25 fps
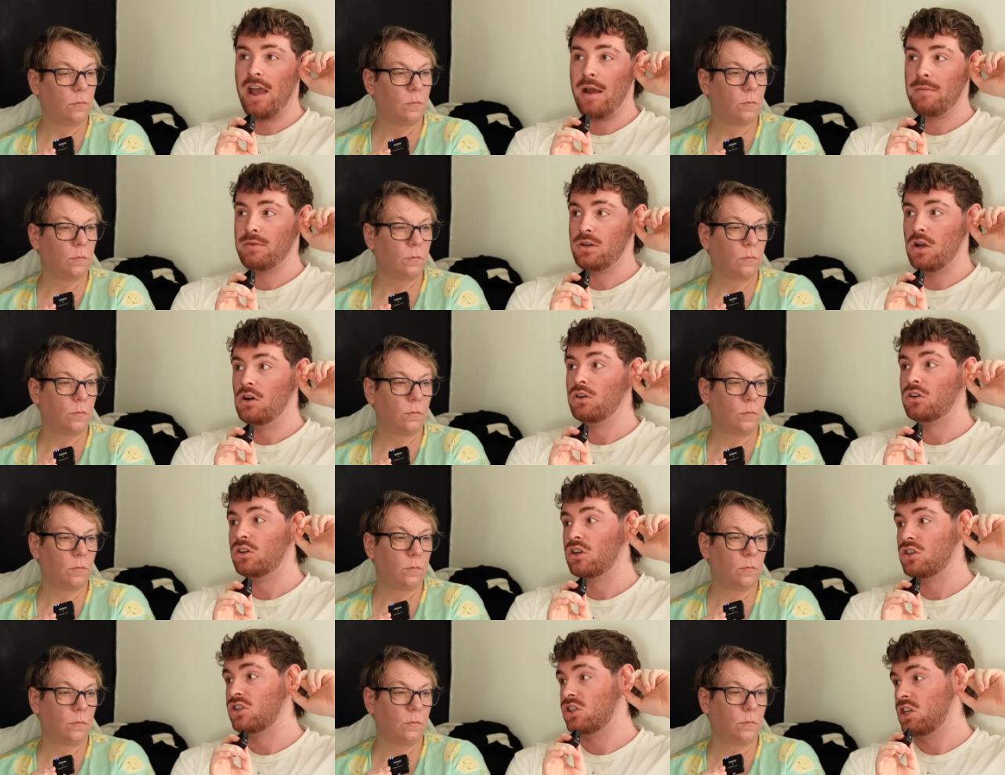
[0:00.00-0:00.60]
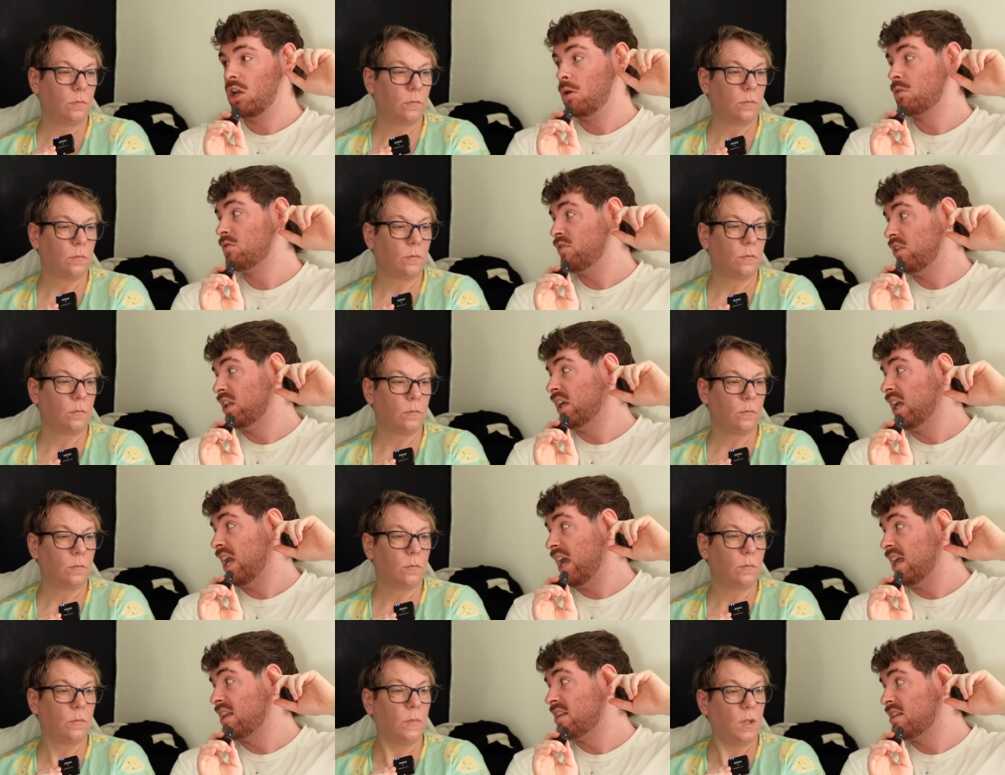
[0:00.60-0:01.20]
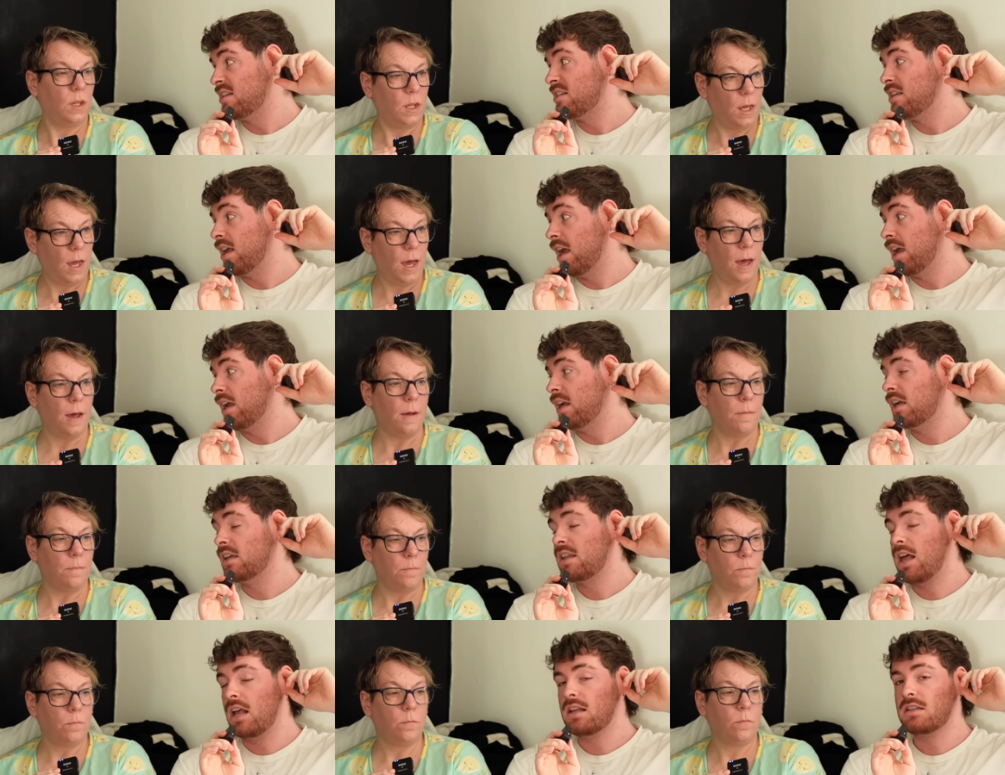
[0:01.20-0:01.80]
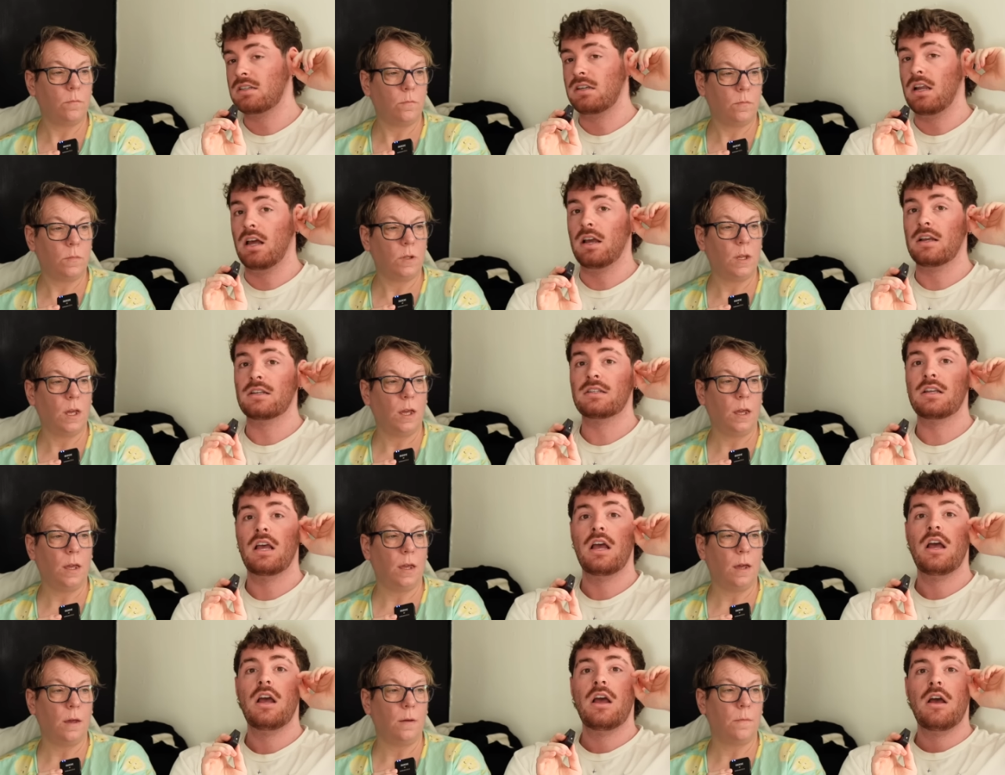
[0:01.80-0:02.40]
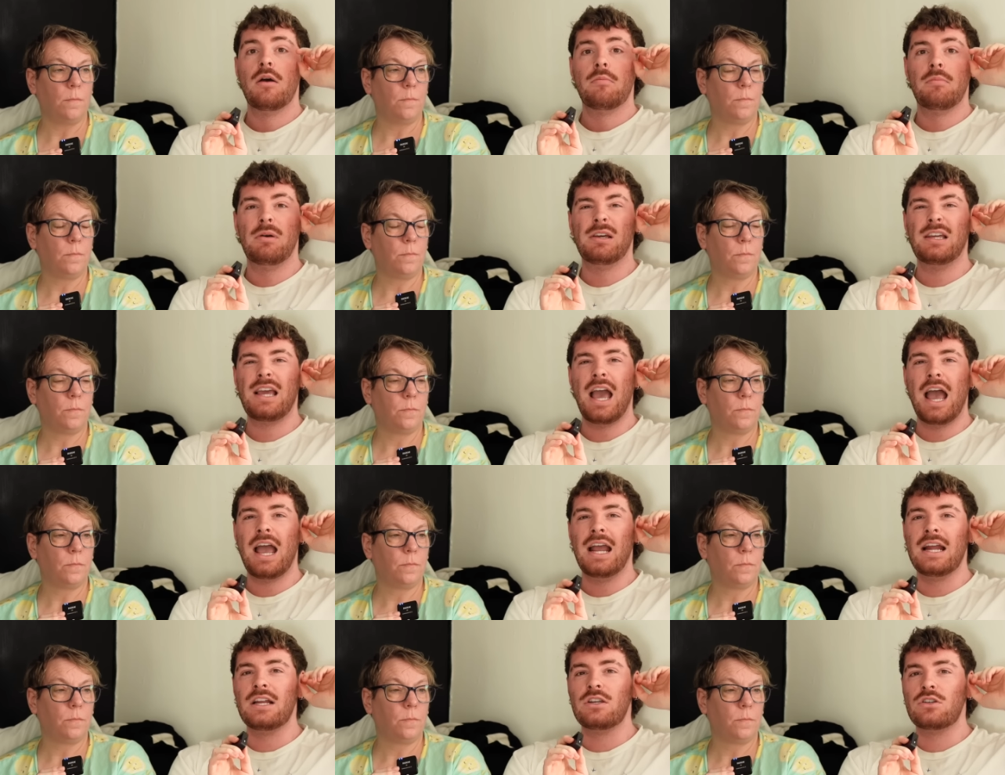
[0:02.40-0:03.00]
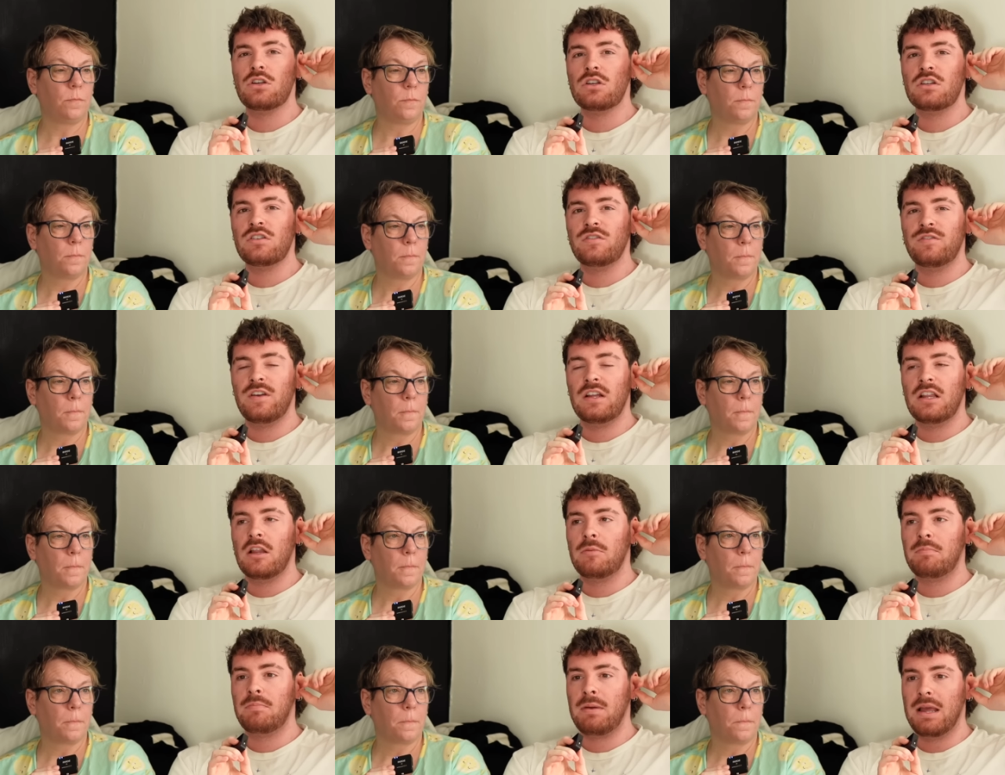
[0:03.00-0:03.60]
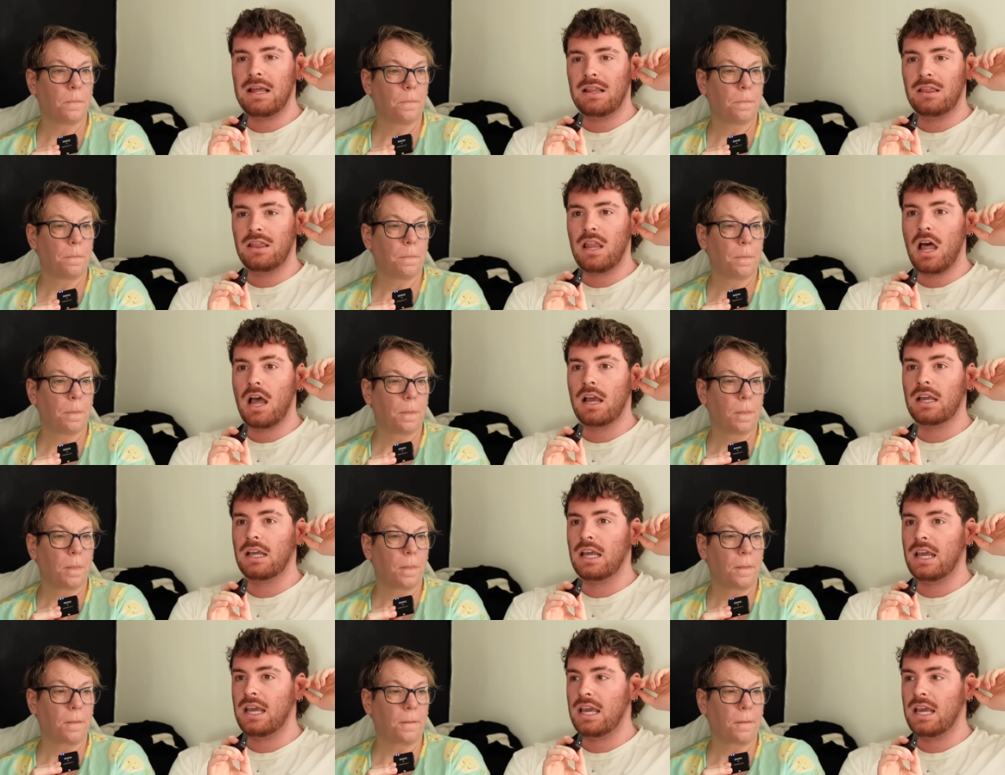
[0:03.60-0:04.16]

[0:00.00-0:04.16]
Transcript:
Speaker 1: kept it on good terms for the kids' sake. That's nice. Yeah, yeah. But yeah, it does feel a bit like